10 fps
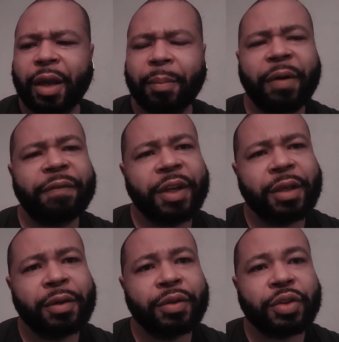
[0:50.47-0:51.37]
my
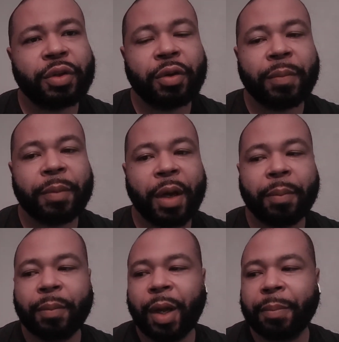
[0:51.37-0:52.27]
videos, you know, I, I, I,